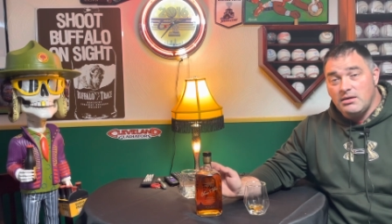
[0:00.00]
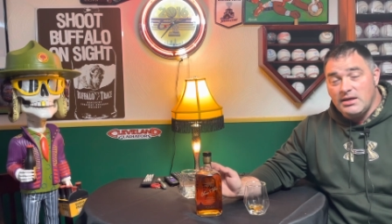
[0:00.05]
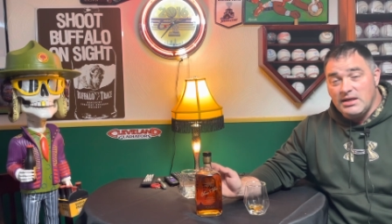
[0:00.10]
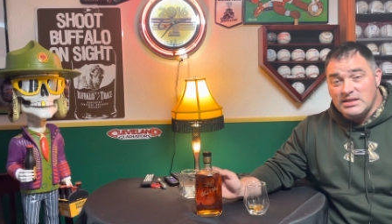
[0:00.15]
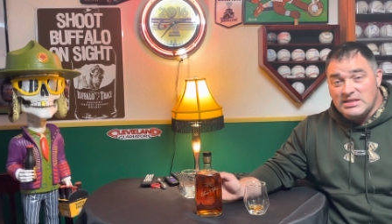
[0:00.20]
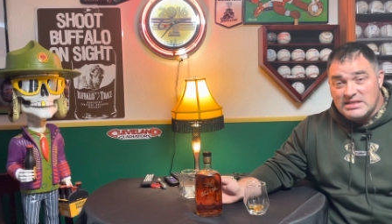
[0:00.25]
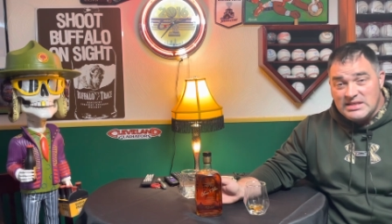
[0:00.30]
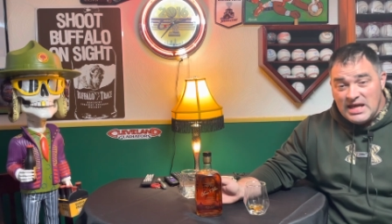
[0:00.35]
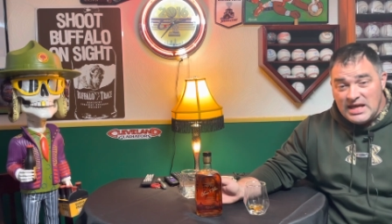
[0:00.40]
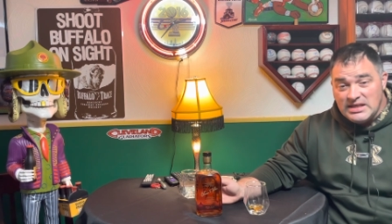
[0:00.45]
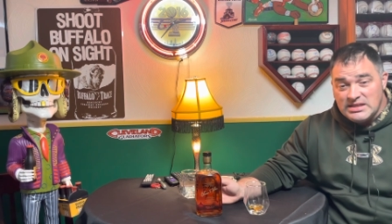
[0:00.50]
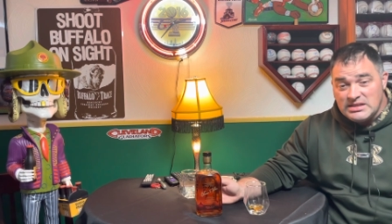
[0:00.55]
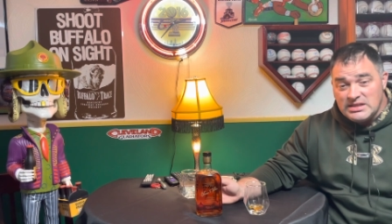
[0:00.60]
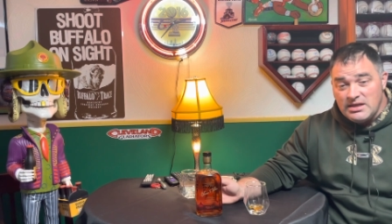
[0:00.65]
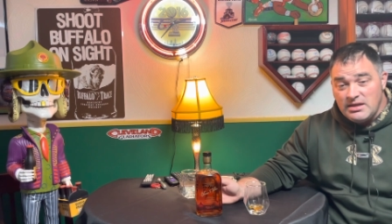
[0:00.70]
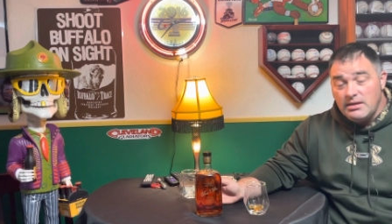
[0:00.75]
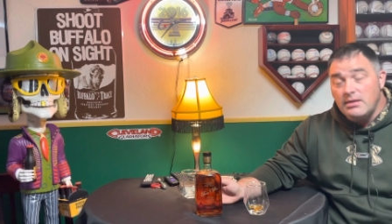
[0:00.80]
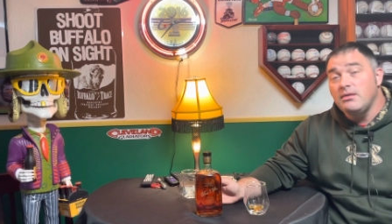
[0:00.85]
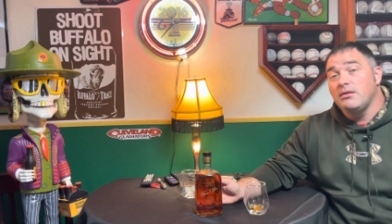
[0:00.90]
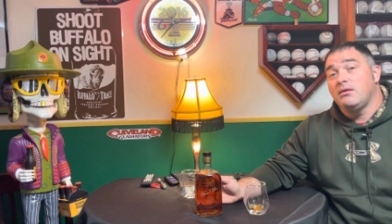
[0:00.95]
It's
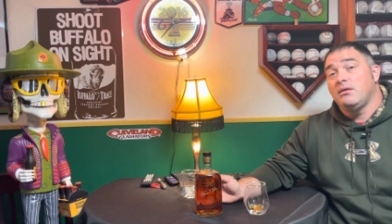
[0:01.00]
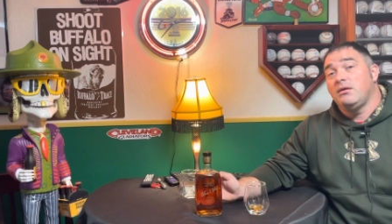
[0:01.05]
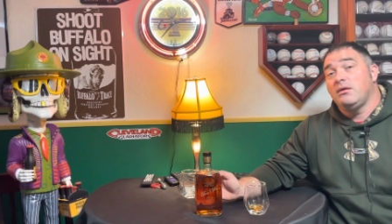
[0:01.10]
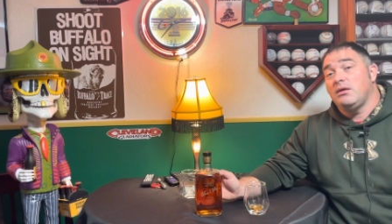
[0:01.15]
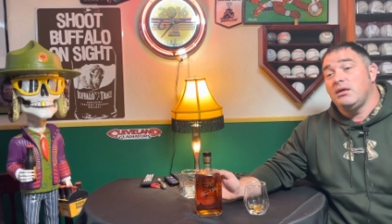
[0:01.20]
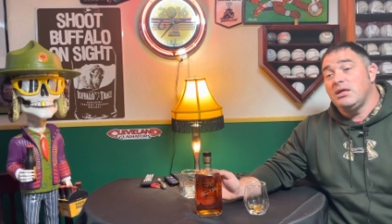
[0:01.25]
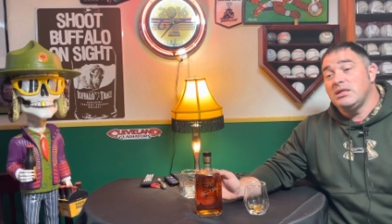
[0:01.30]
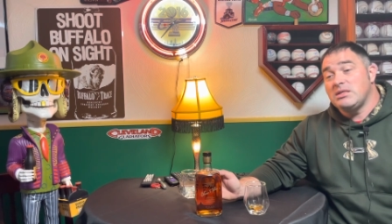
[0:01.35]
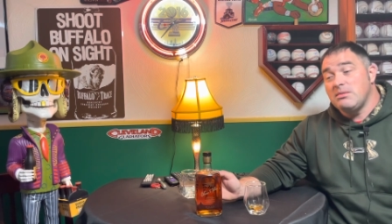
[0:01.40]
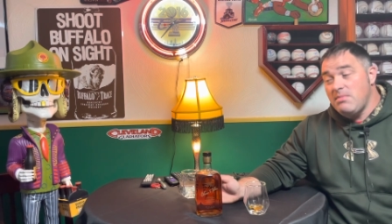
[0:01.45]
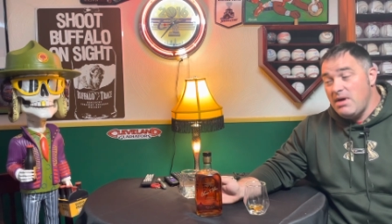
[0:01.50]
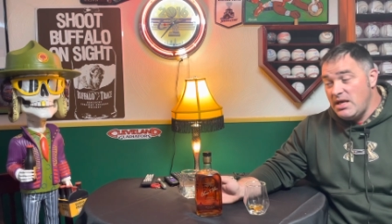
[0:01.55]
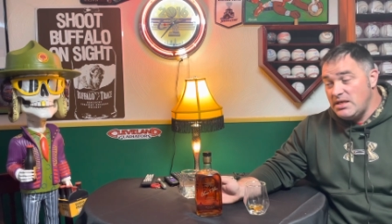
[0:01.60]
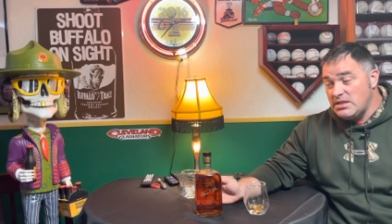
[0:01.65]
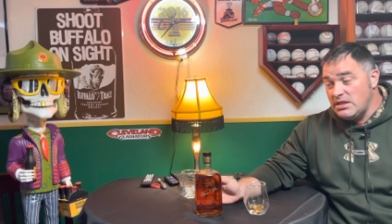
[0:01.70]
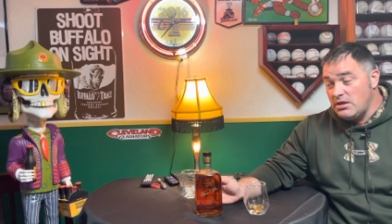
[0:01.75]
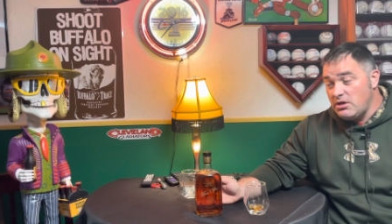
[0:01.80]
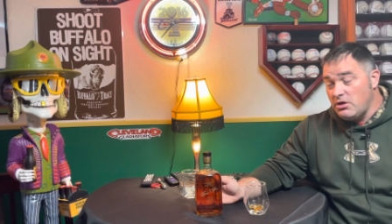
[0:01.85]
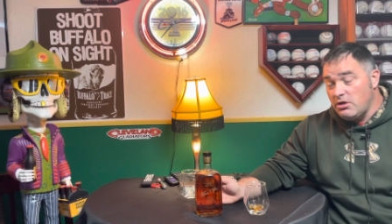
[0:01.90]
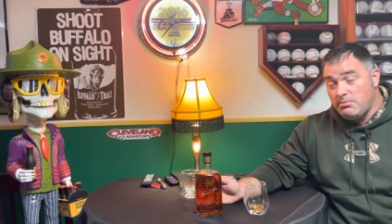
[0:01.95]
tasty. It's
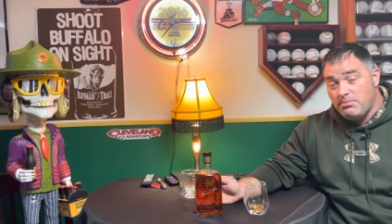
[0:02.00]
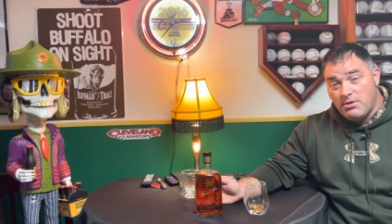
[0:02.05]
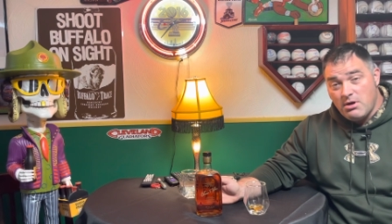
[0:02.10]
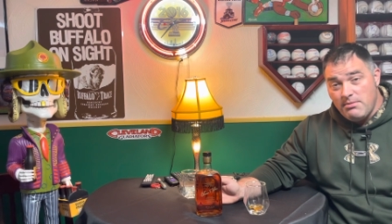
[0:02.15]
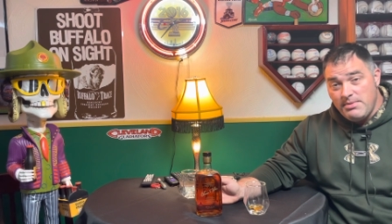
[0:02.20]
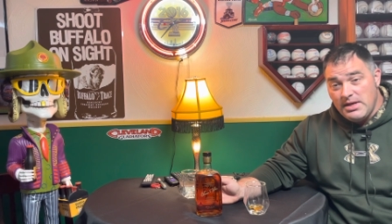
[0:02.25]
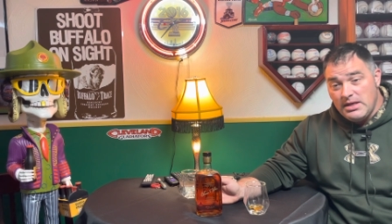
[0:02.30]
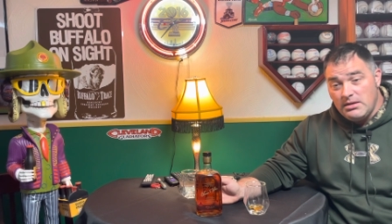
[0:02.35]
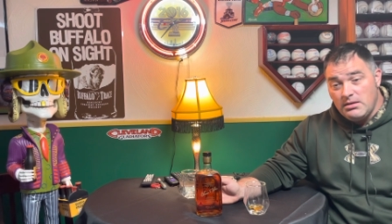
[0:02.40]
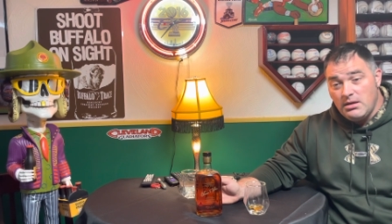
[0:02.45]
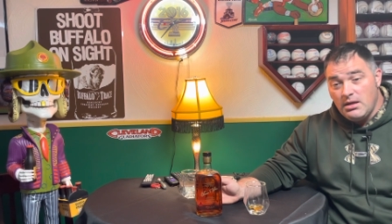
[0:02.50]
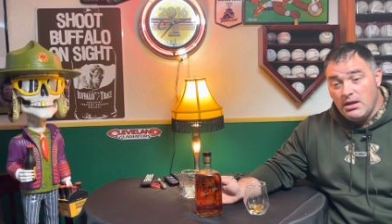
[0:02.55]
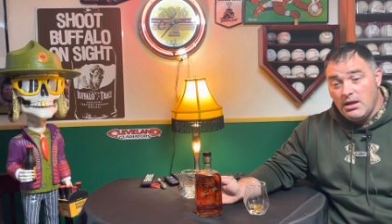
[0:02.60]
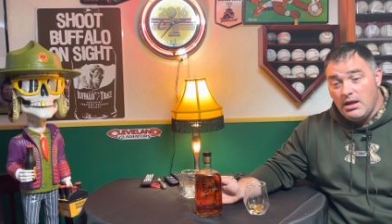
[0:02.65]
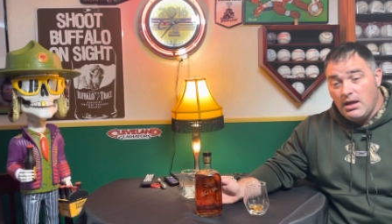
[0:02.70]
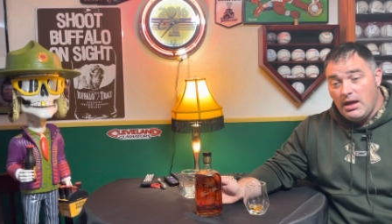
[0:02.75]
amazing, good bourbon.